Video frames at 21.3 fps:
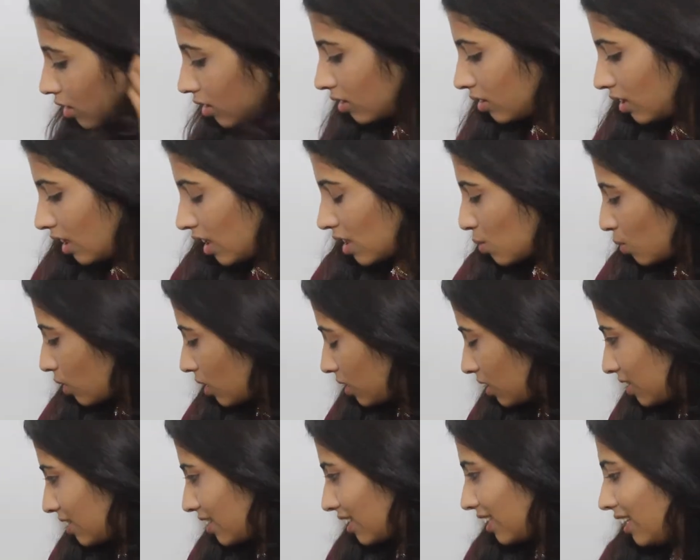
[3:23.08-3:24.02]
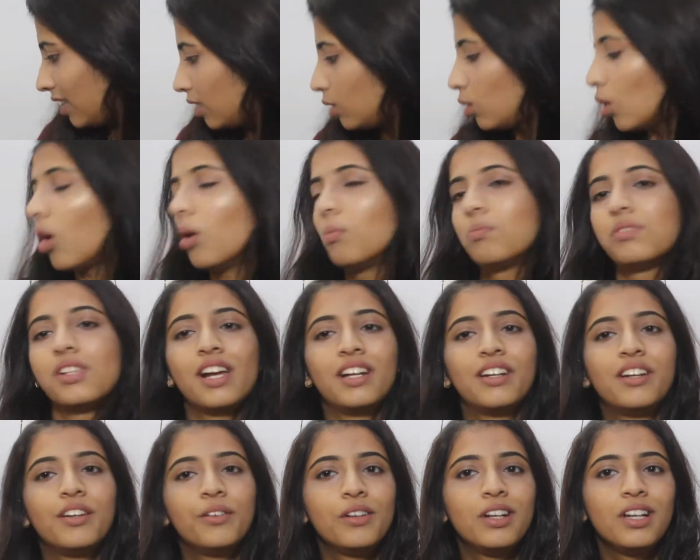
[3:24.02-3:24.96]
these were the three tops
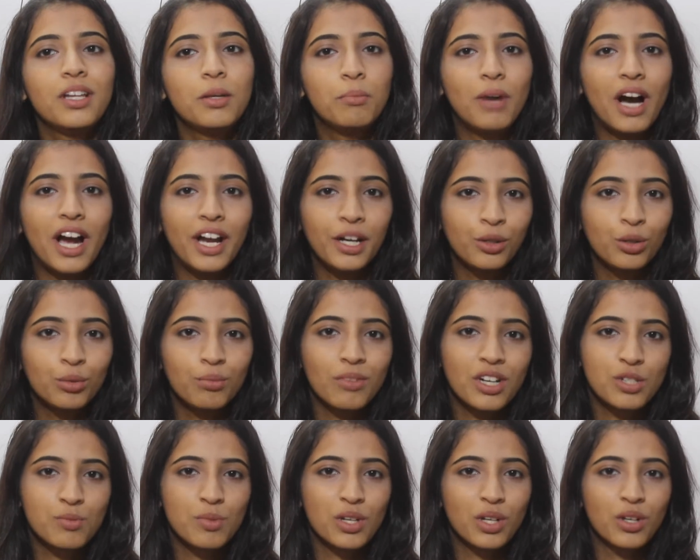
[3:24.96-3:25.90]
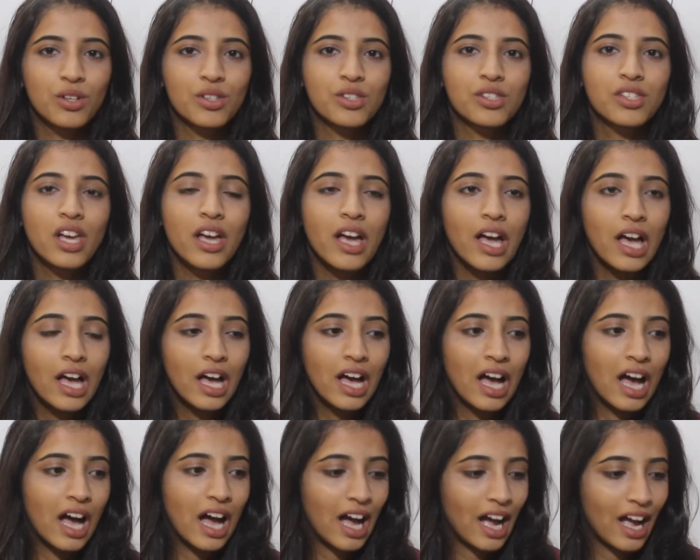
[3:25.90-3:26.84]
I didn't really buy too much because
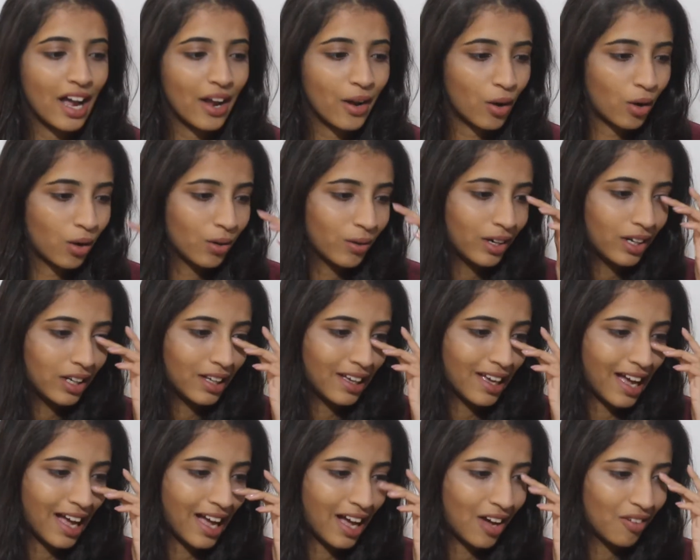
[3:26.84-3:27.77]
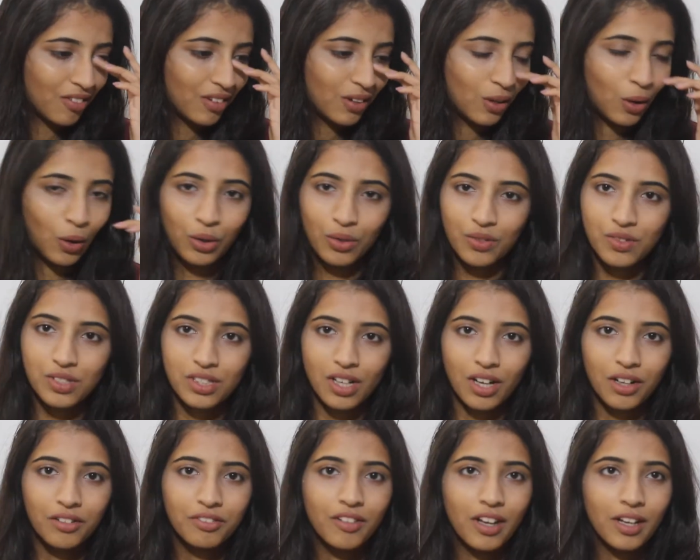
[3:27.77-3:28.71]
I already have a lot of
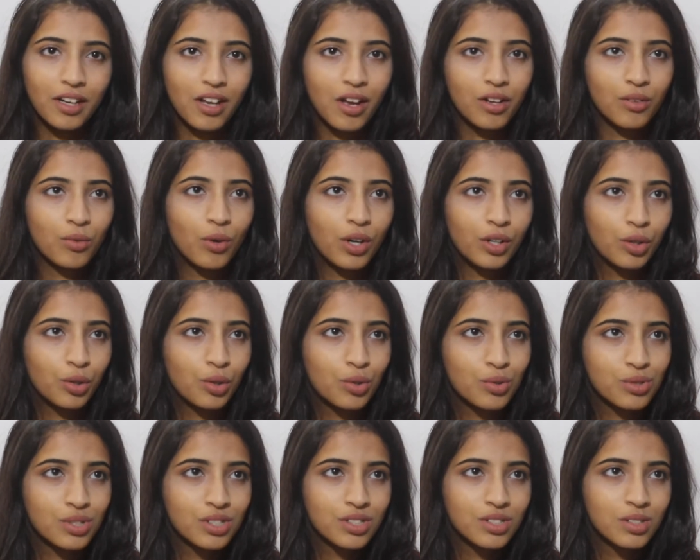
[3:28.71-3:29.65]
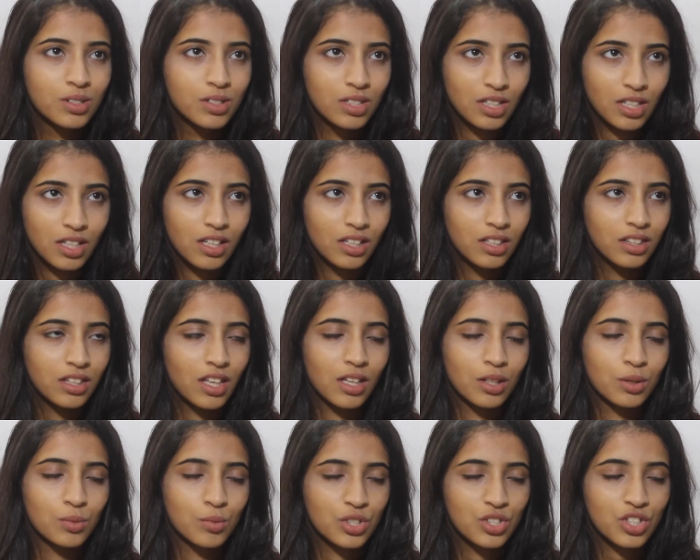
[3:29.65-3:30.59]
stuff and I wanted to see
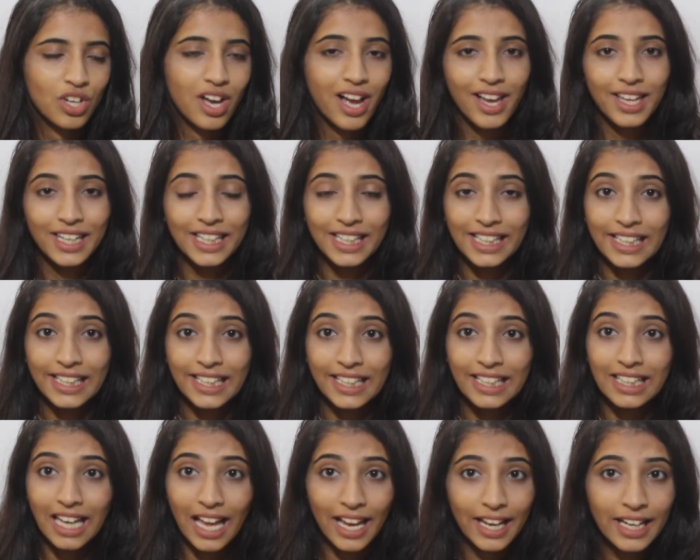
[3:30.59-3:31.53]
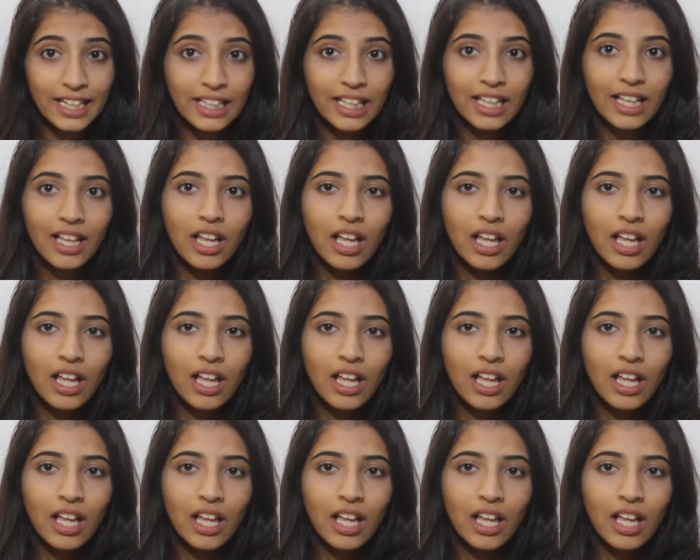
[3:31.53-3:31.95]
things which I really liked